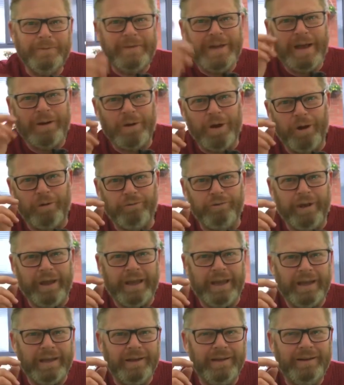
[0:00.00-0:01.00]
now got
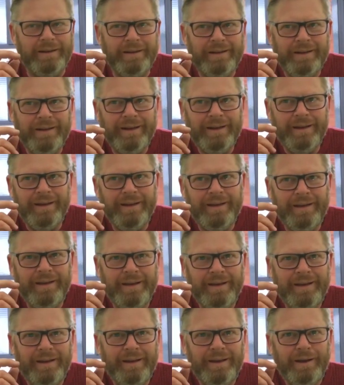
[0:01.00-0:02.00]
rain,
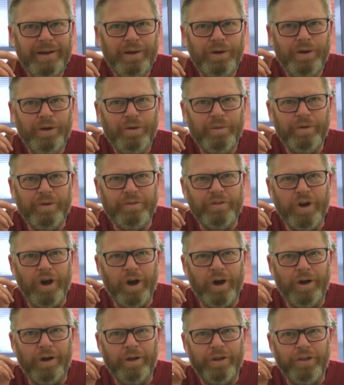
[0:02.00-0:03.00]
we've
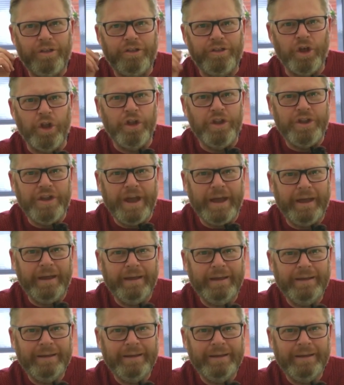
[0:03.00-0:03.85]
got thunder,